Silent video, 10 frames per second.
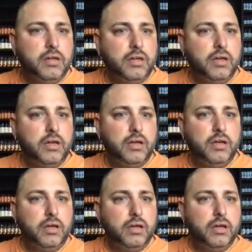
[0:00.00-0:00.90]

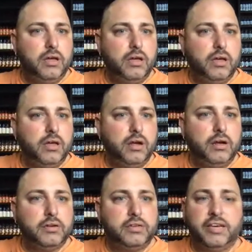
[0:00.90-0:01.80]
Uh,
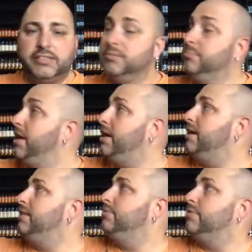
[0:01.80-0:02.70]

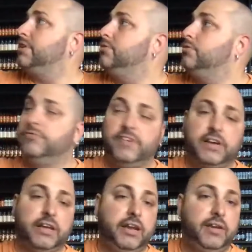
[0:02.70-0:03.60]
Kissimmee. What a cool
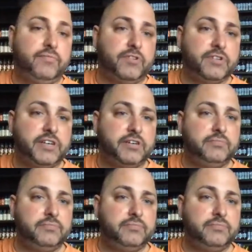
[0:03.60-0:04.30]
fucking name for a town.